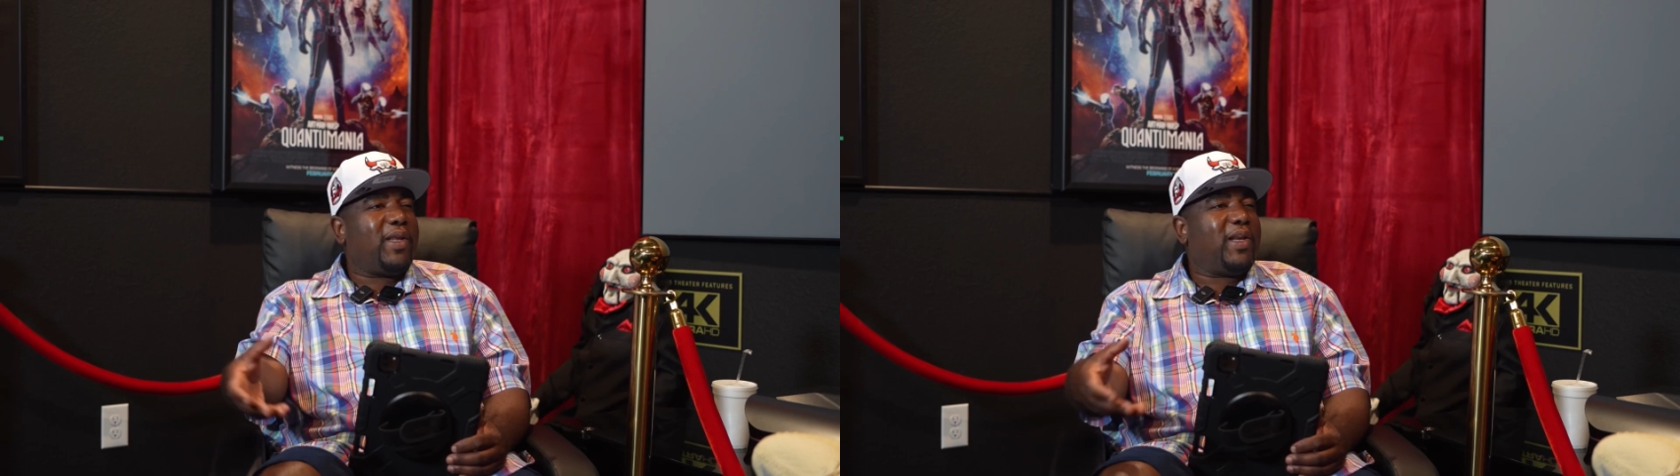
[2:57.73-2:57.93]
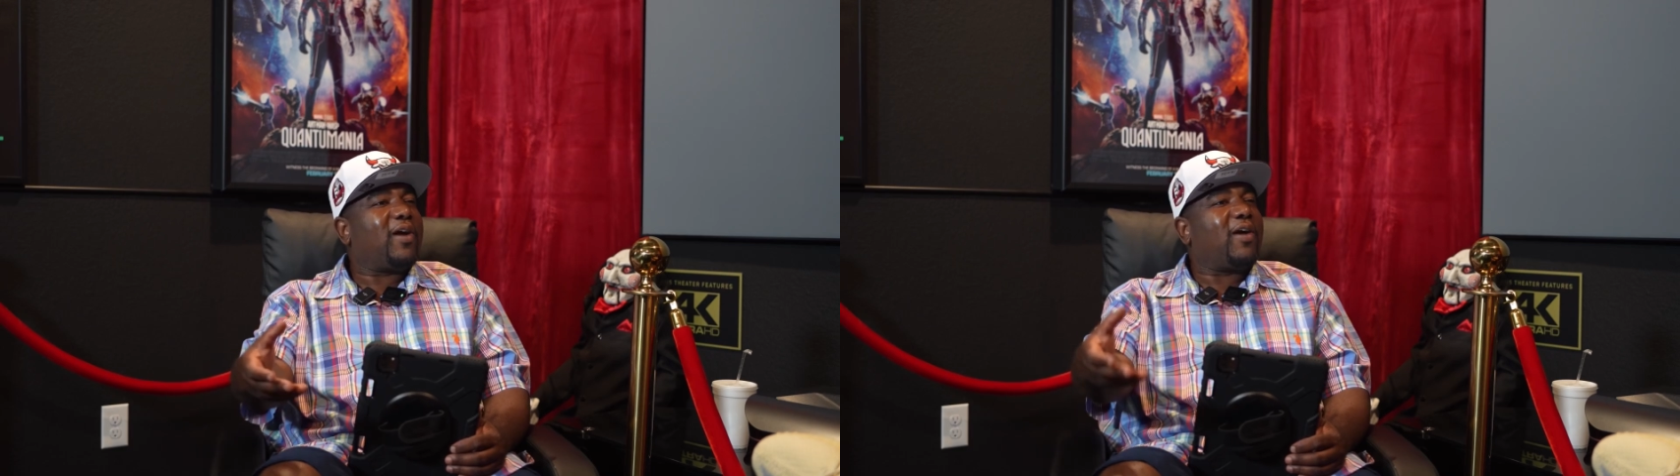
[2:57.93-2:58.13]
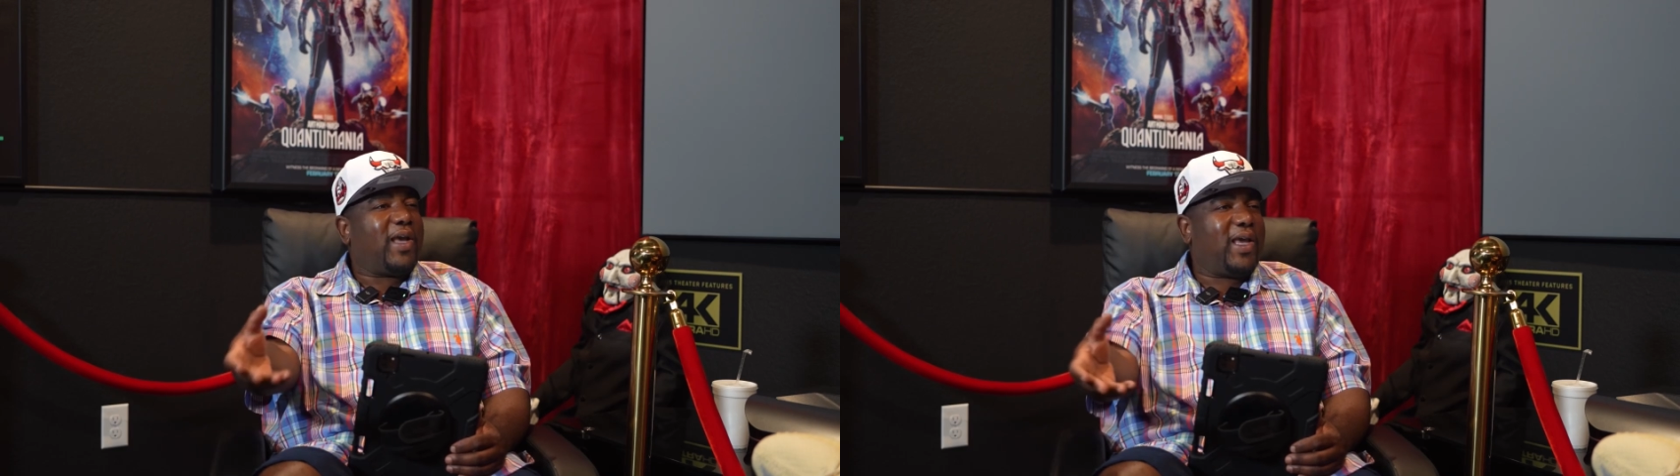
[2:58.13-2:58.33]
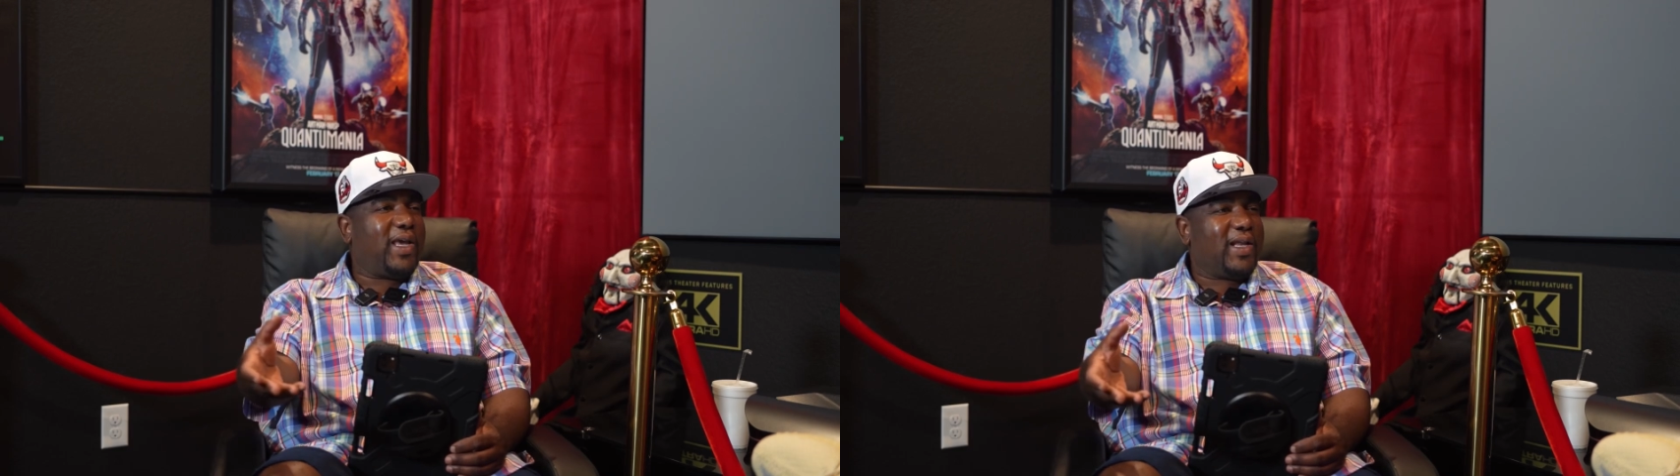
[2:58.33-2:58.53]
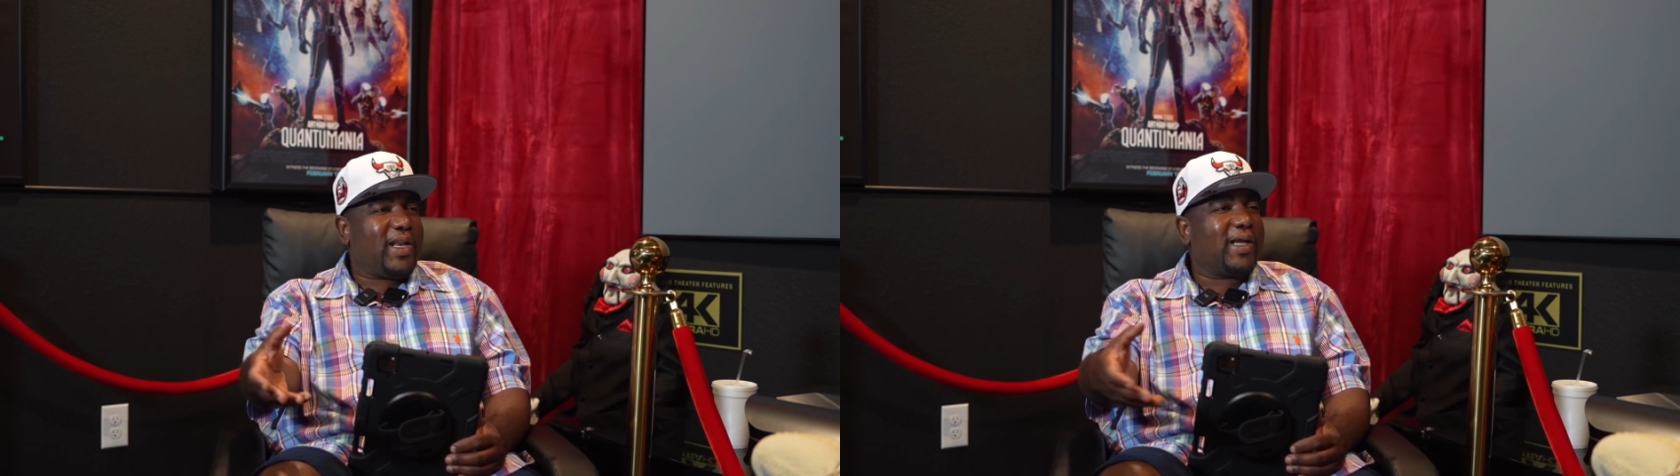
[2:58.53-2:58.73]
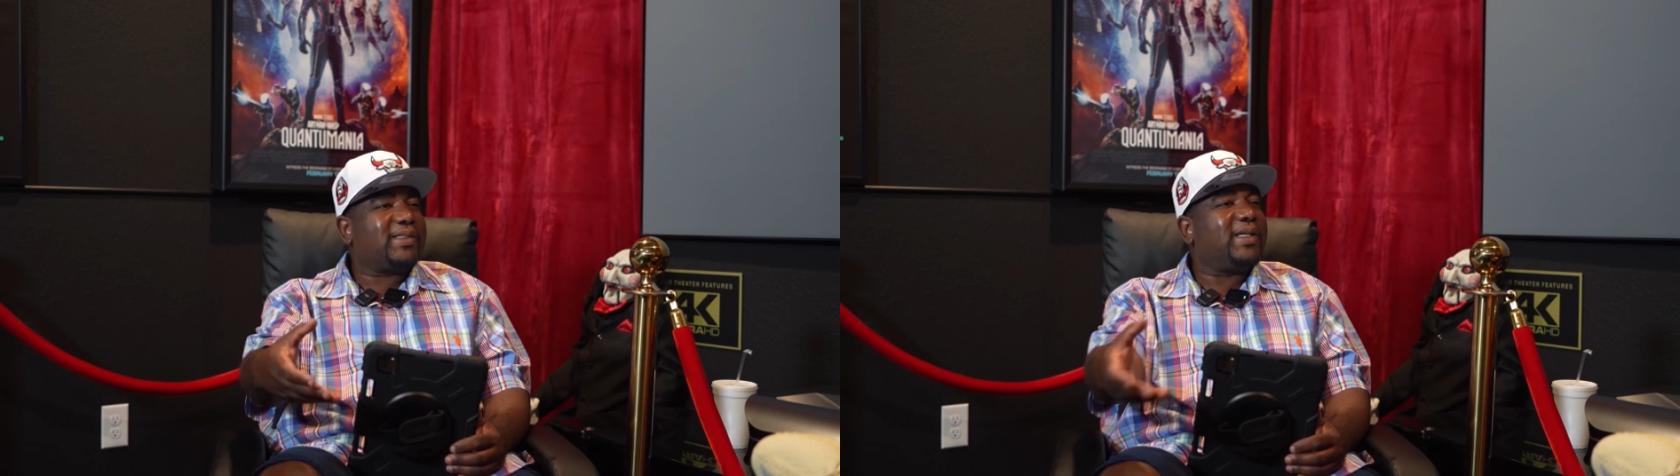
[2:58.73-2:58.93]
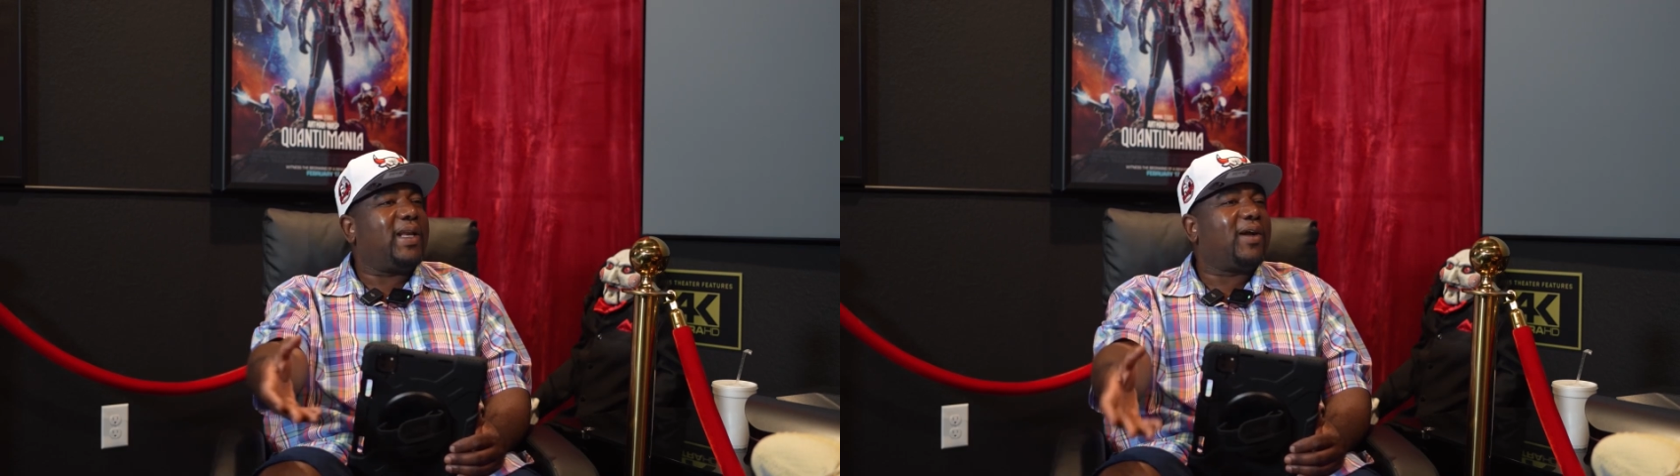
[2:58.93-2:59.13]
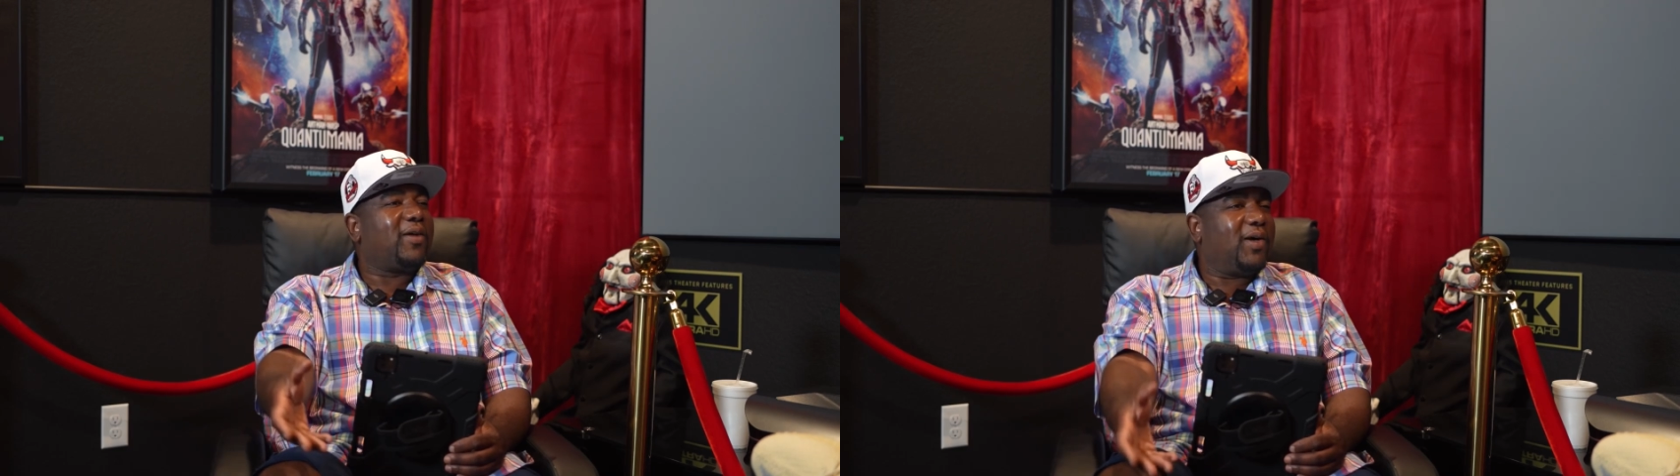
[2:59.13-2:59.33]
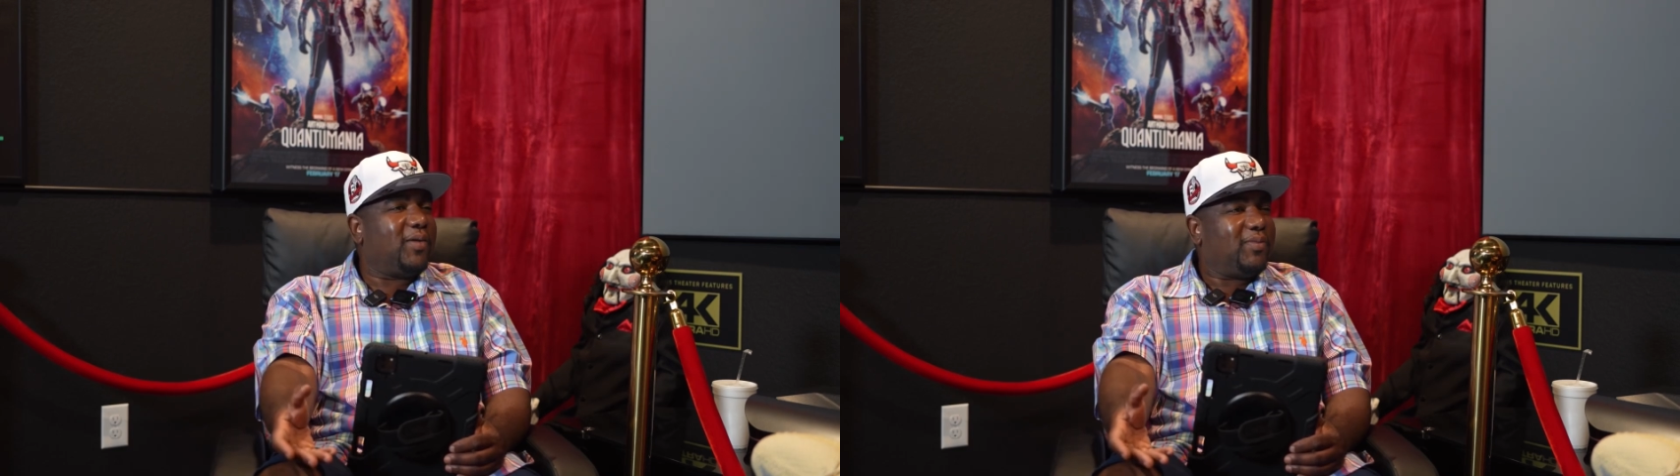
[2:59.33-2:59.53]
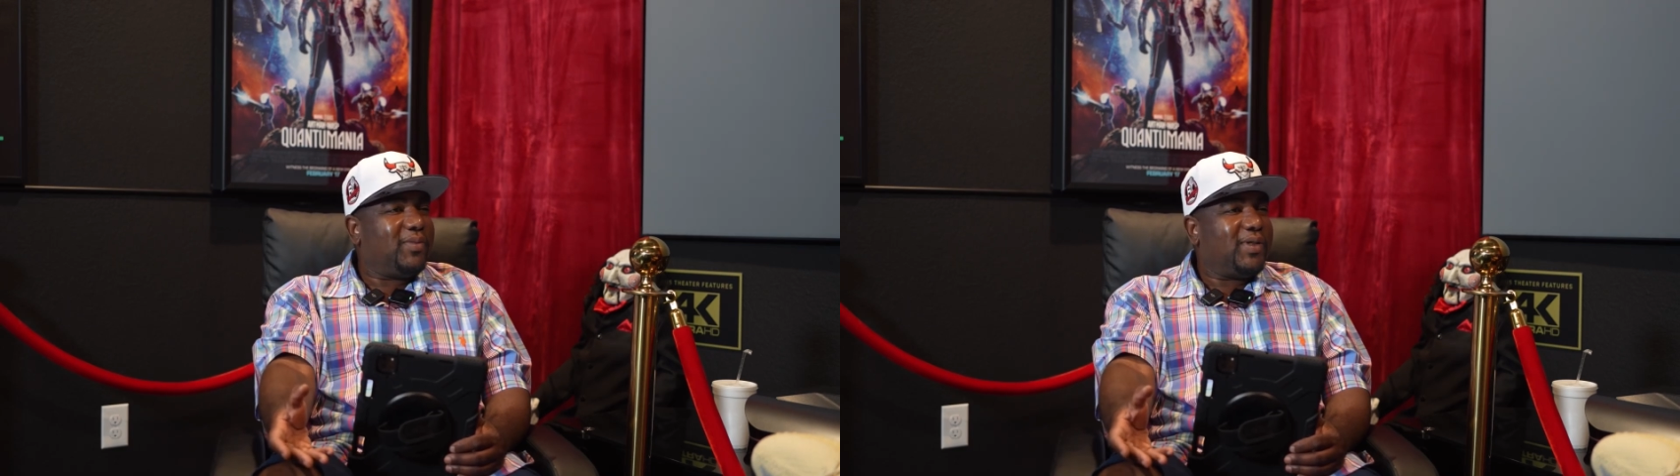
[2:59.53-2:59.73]
in her hand, like setting her
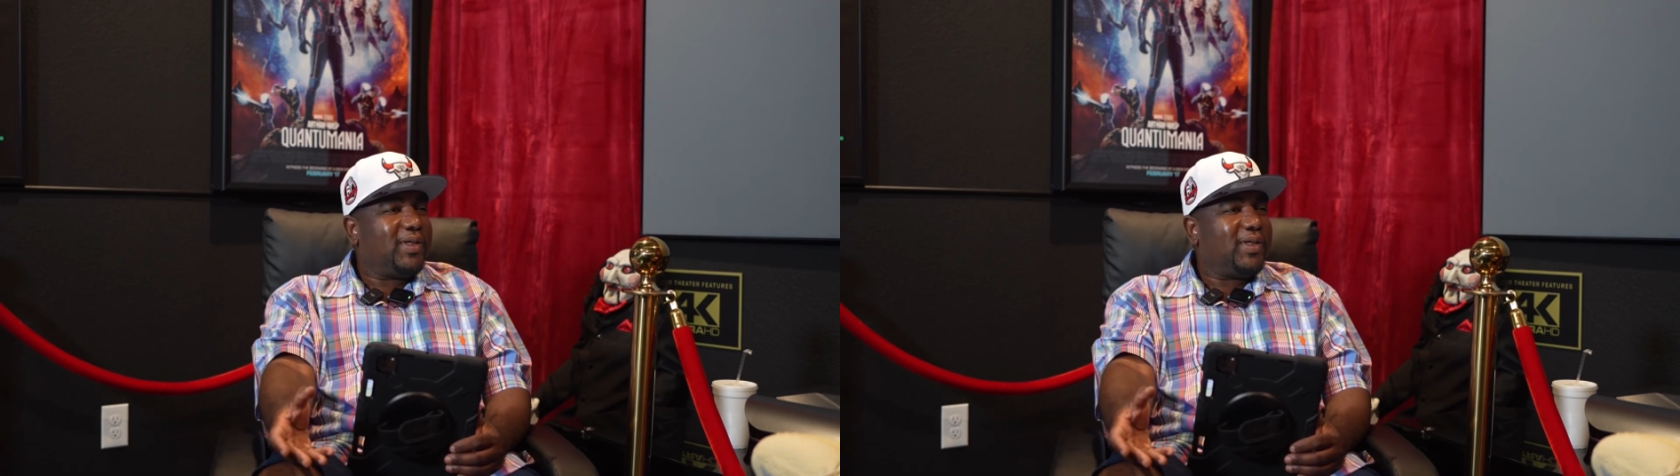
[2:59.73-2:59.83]
up